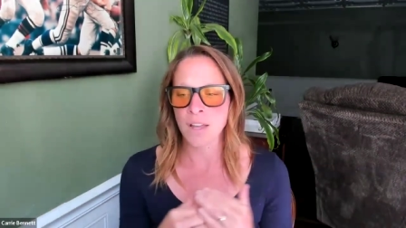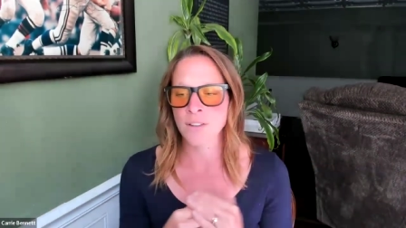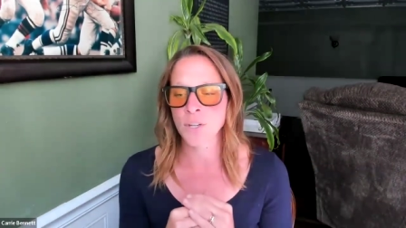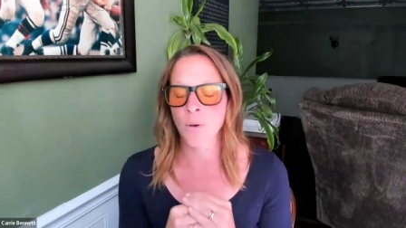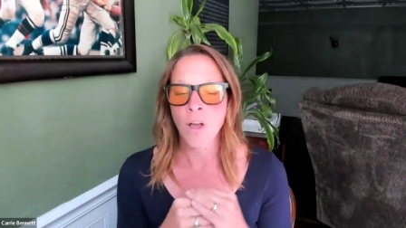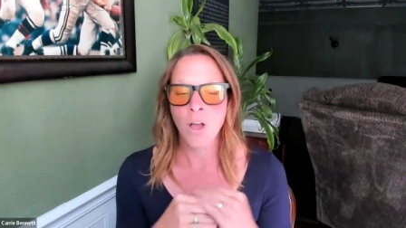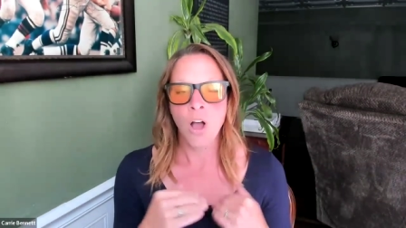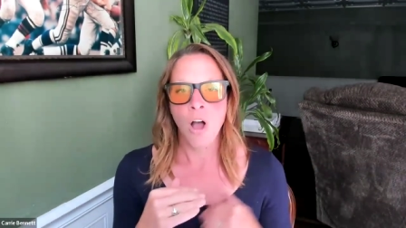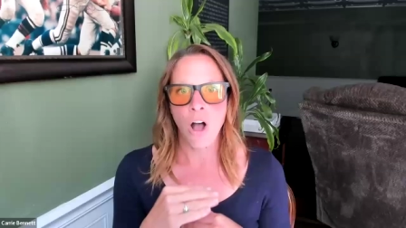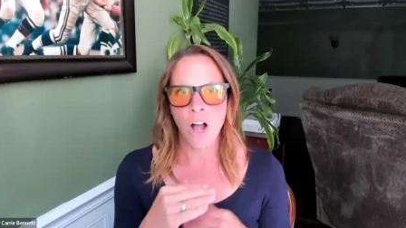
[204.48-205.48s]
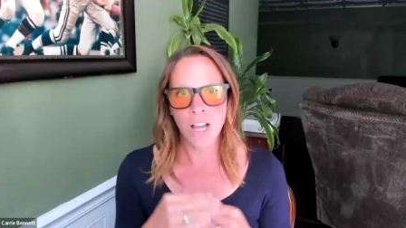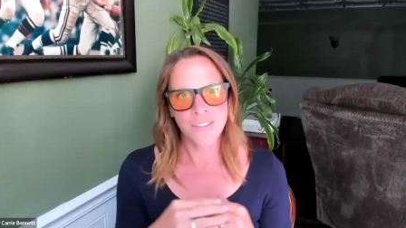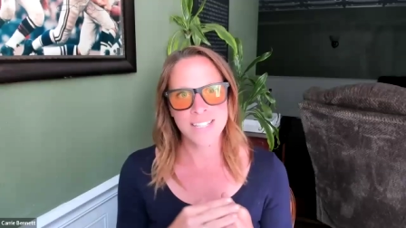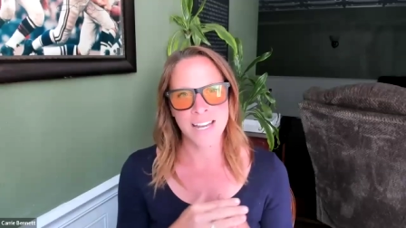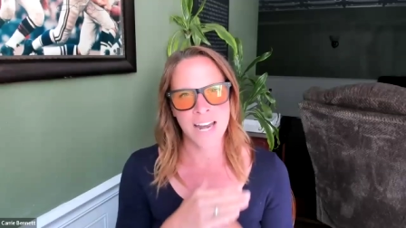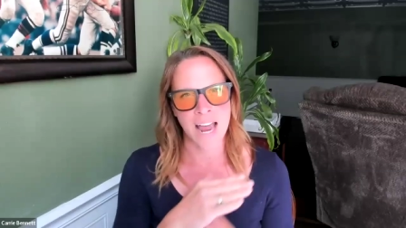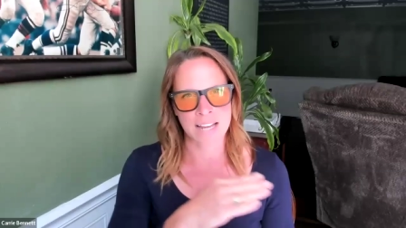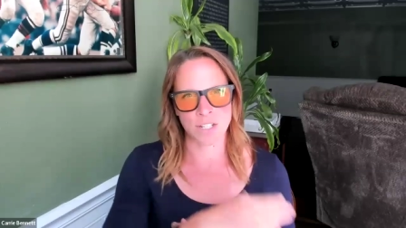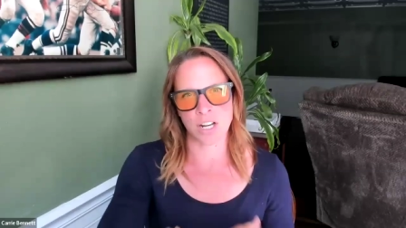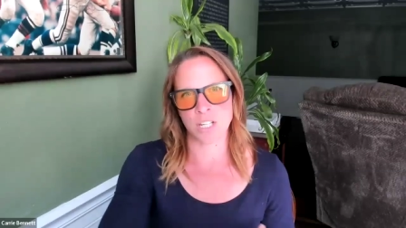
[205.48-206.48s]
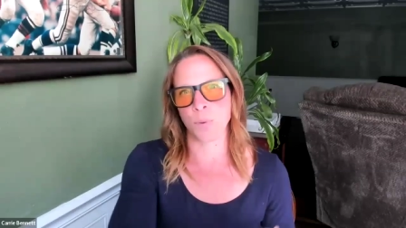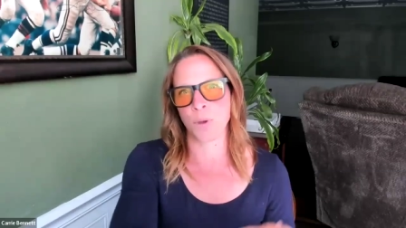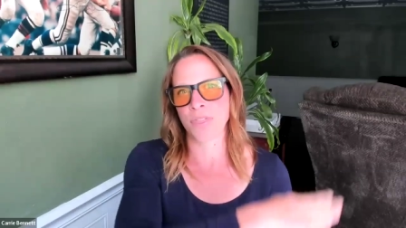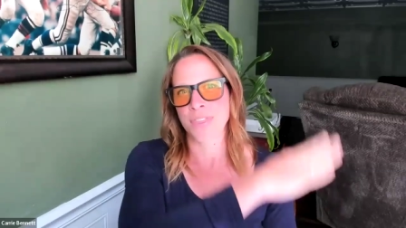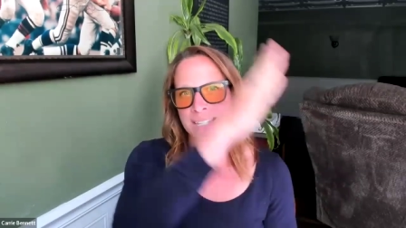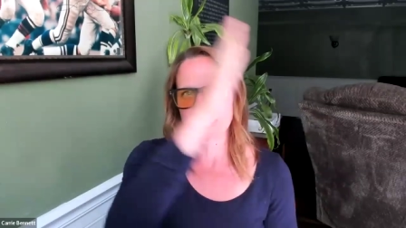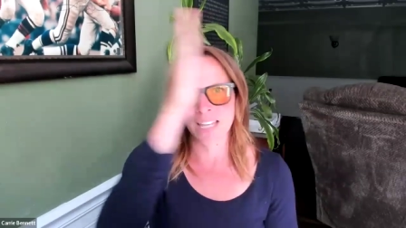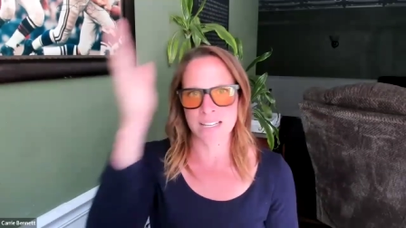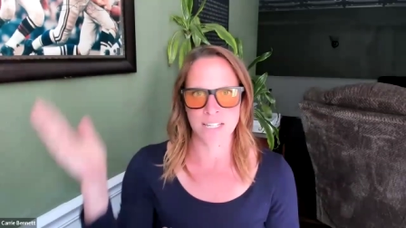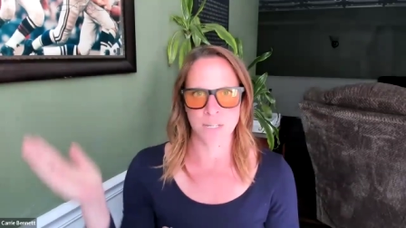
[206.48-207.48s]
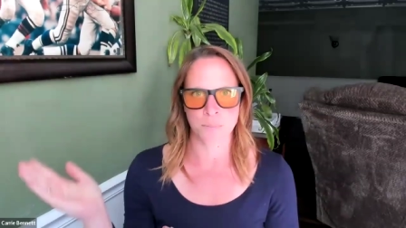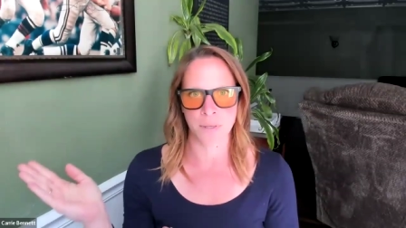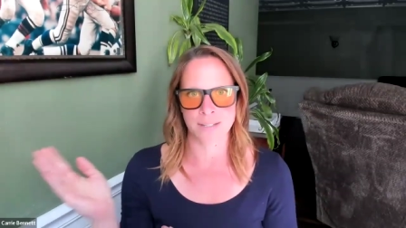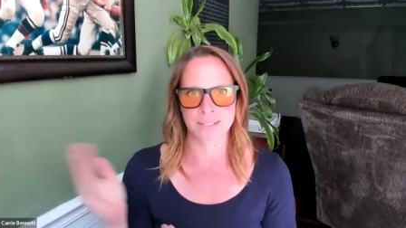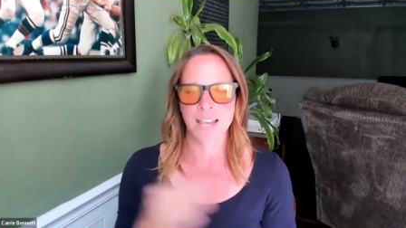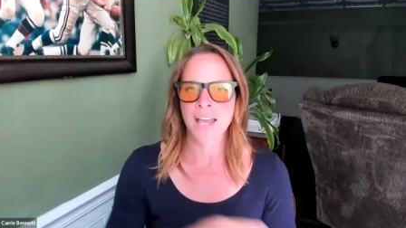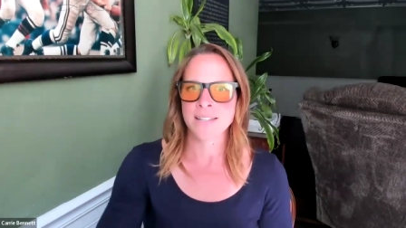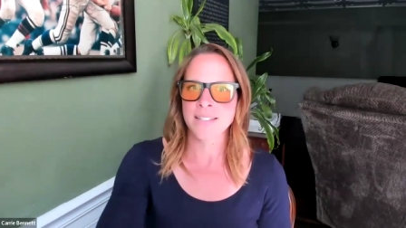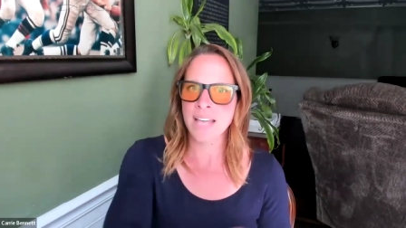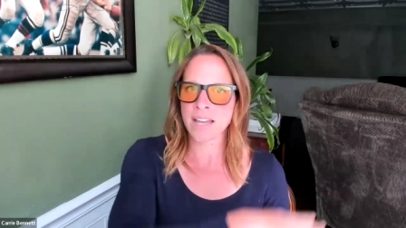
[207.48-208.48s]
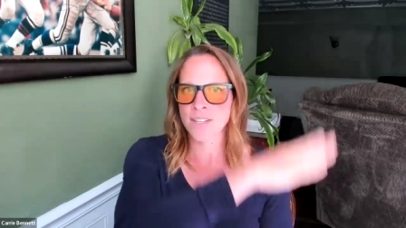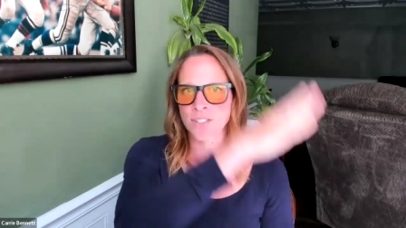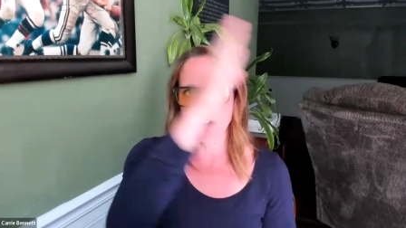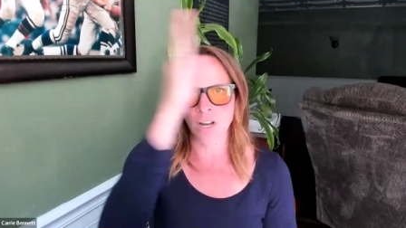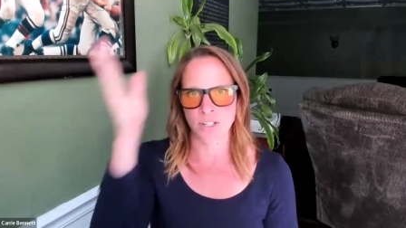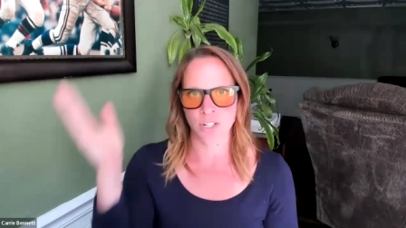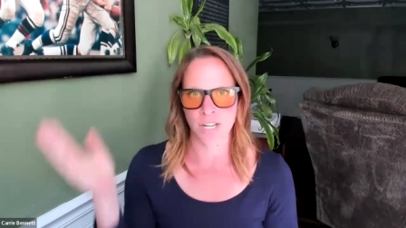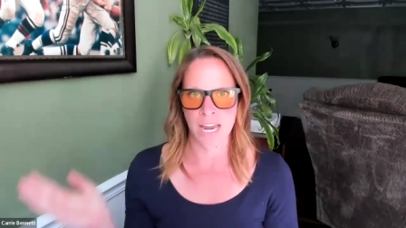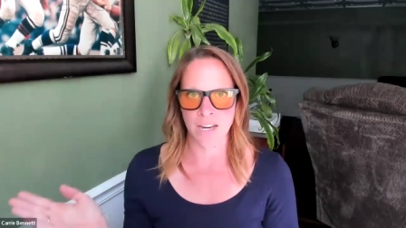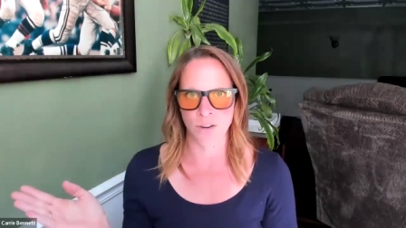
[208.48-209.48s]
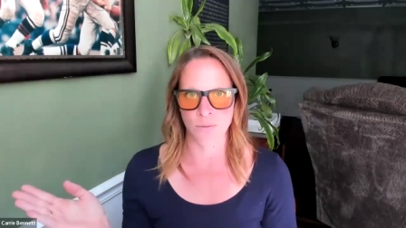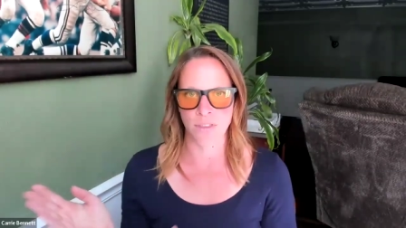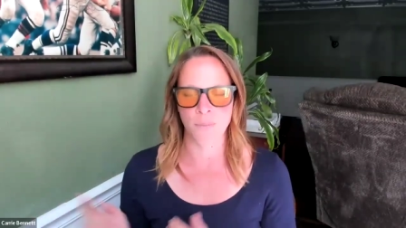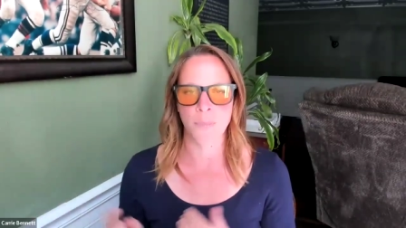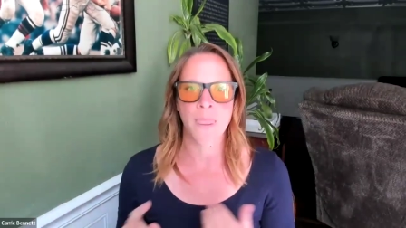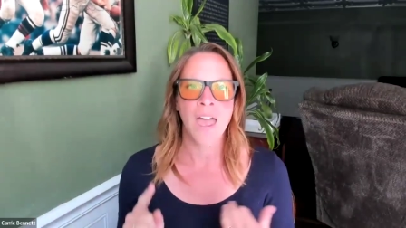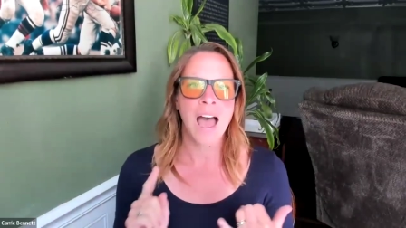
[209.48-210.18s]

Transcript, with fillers: And so all of a sudden I started to put these things into place, set a strong circadian rhythm,